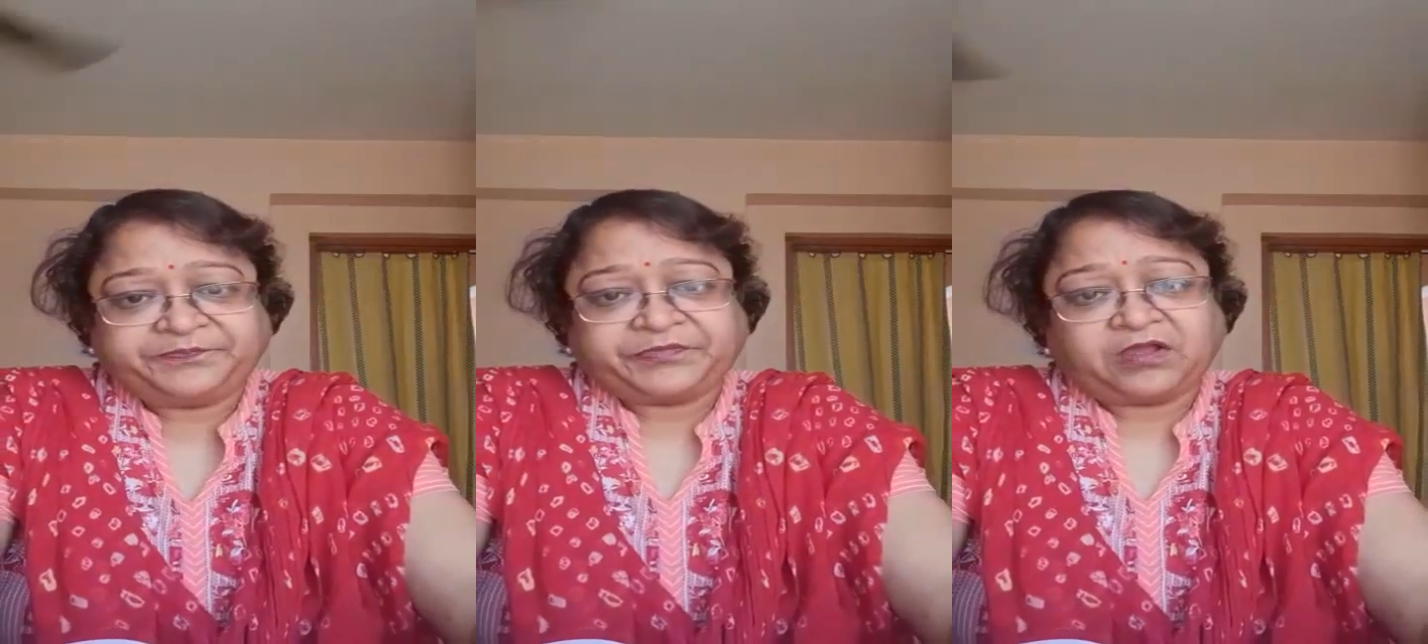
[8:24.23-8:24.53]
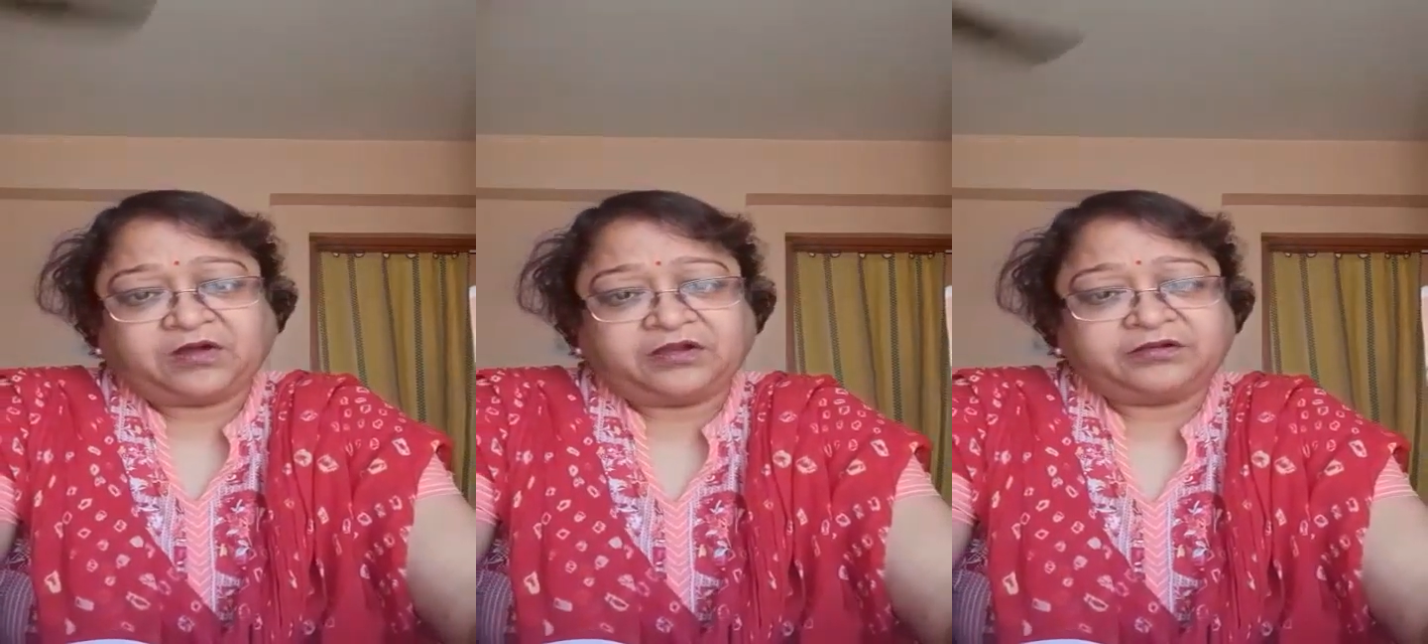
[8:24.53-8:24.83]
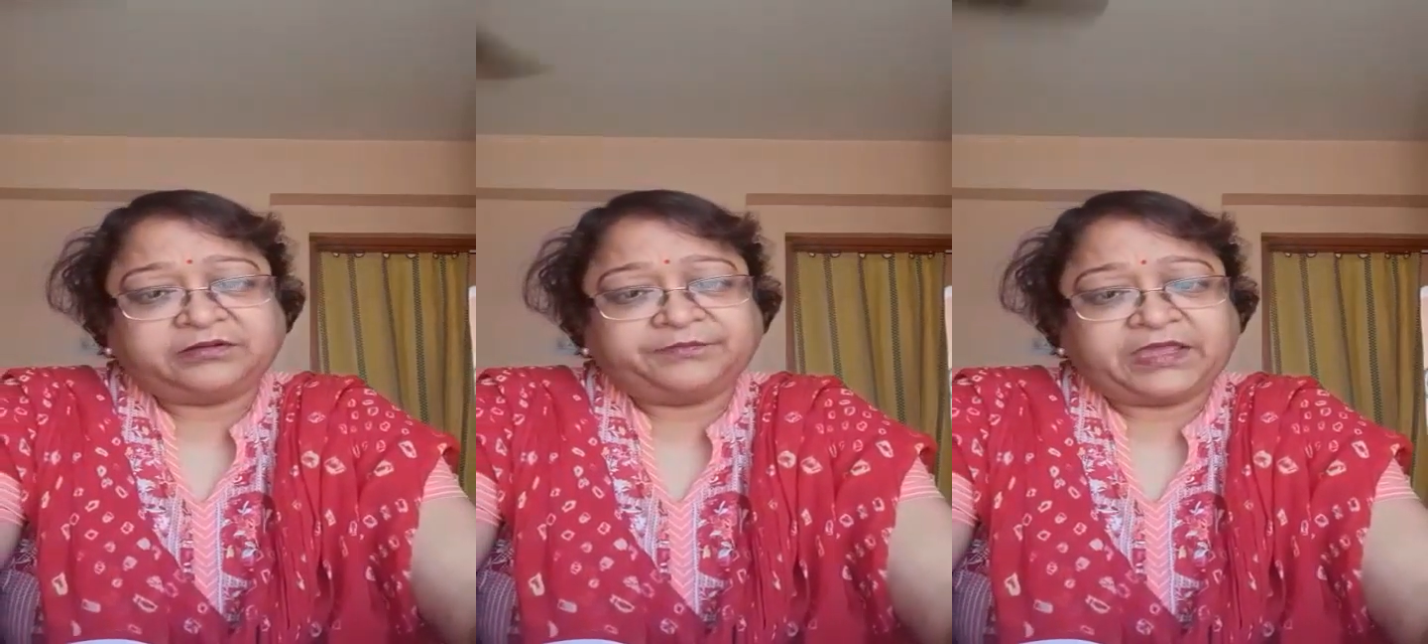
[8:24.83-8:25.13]
districts
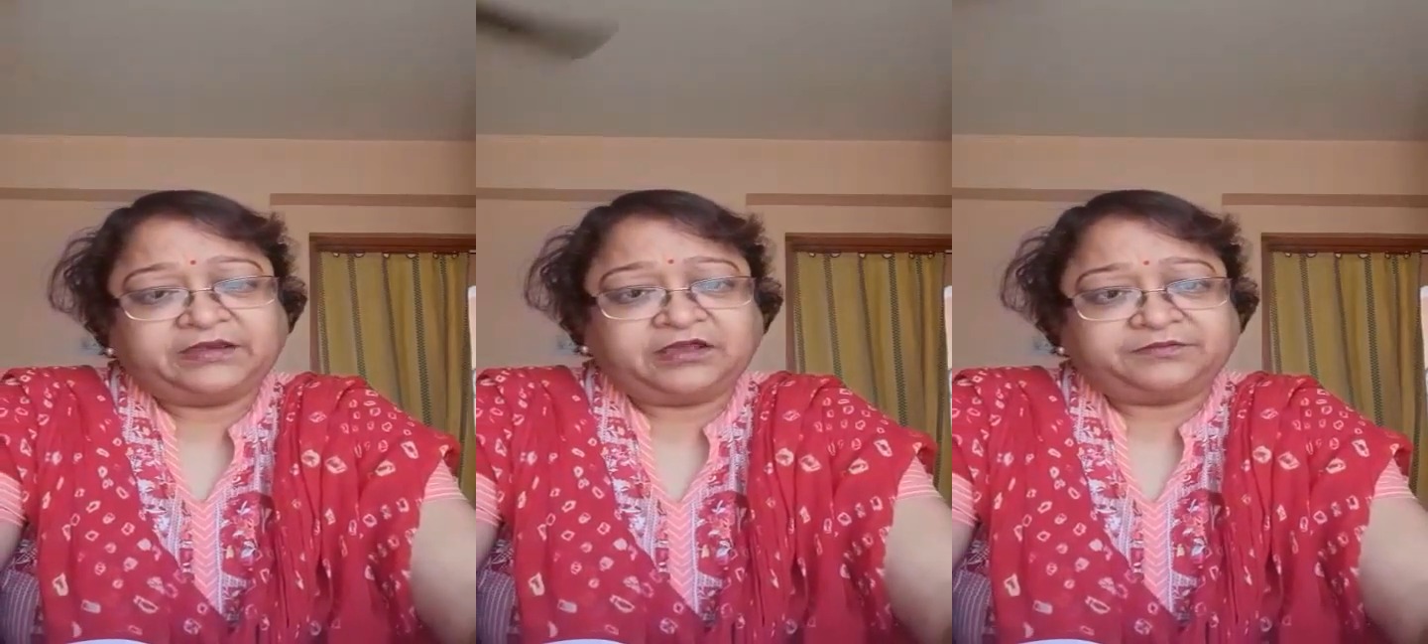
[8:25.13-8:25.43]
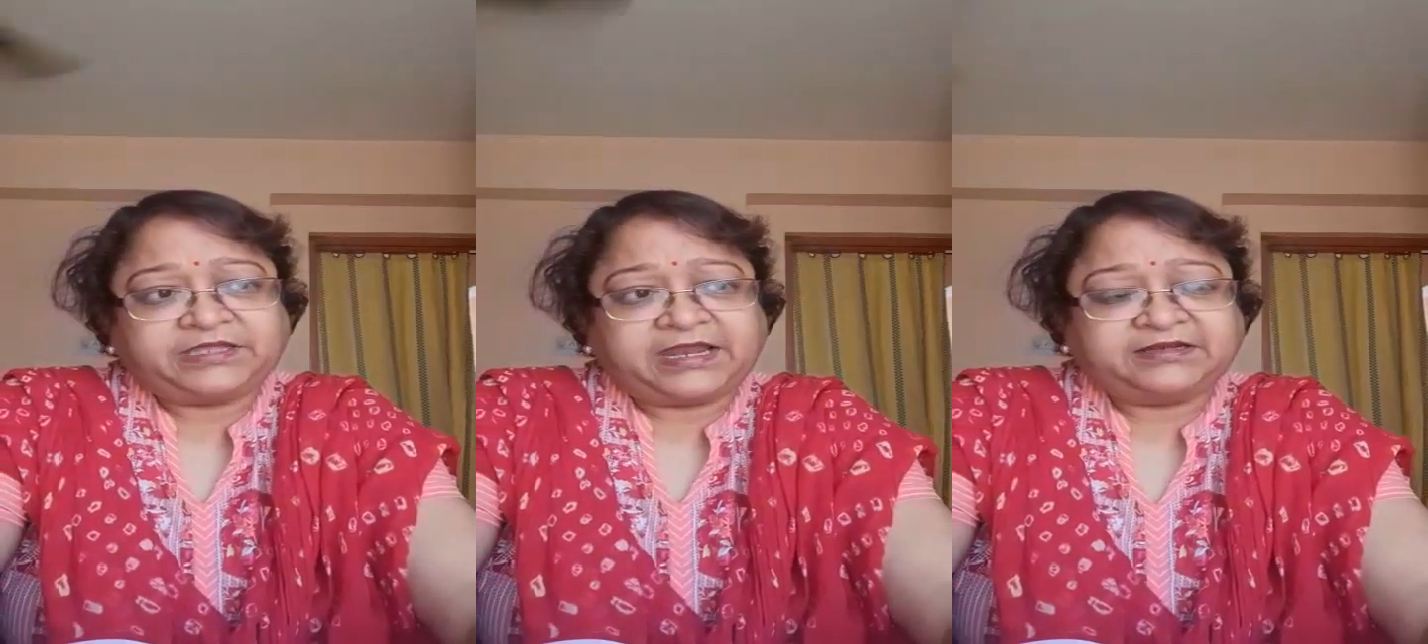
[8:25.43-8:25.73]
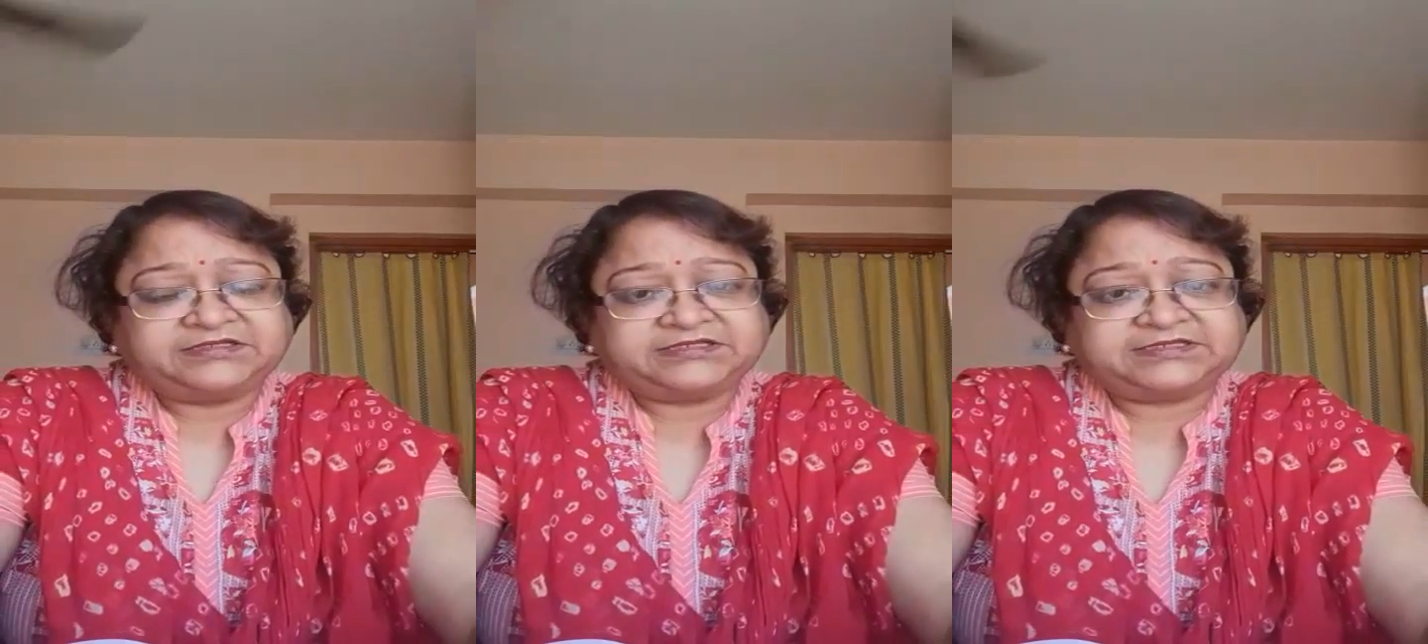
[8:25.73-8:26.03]
of
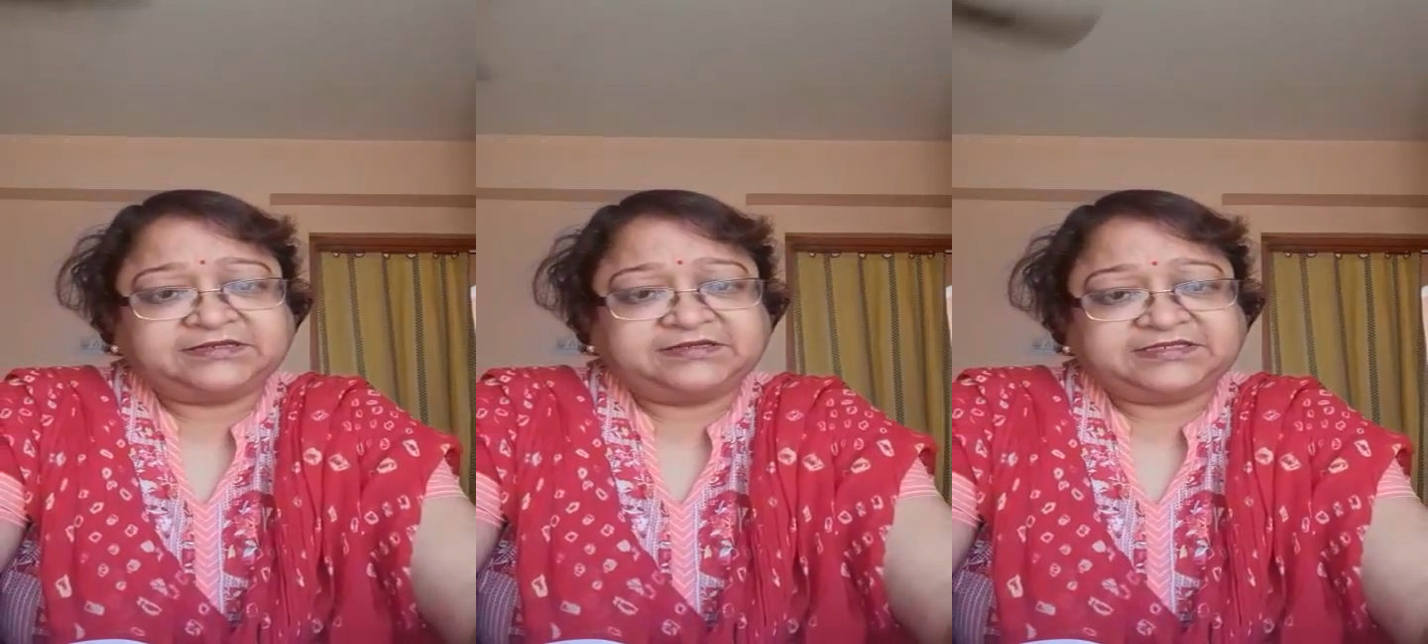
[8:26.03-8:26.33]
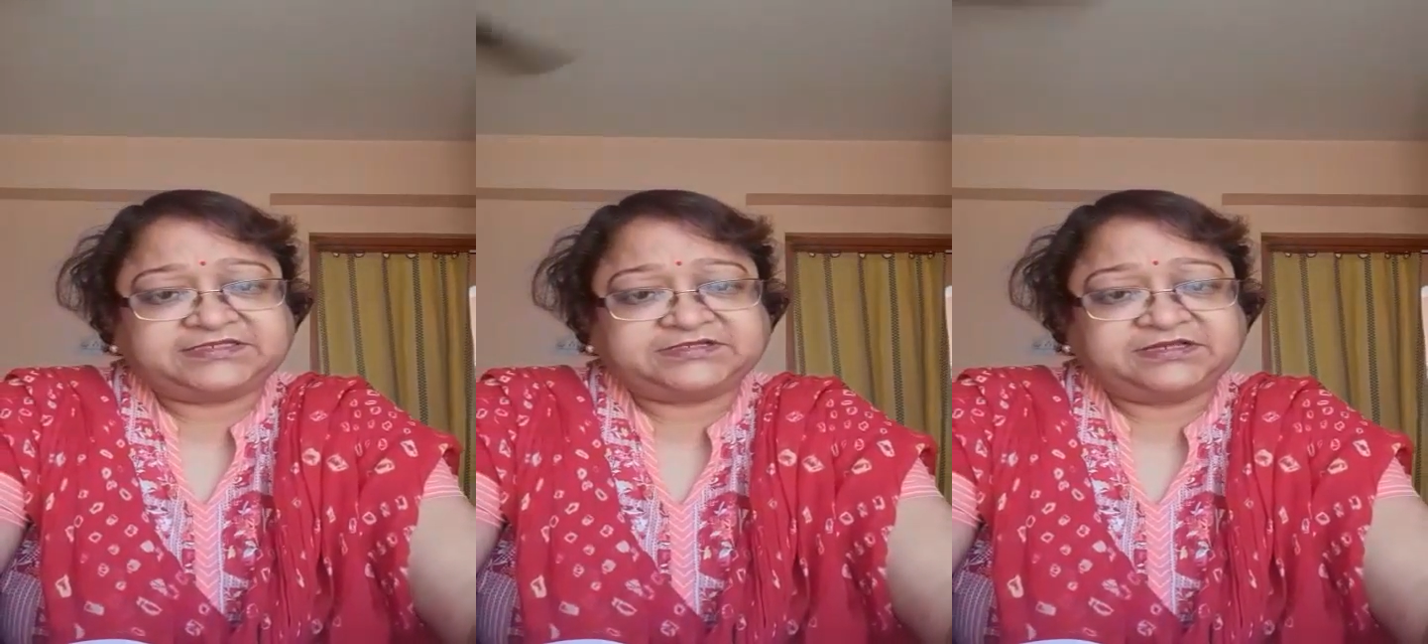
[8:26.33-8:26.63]
Jharkhand,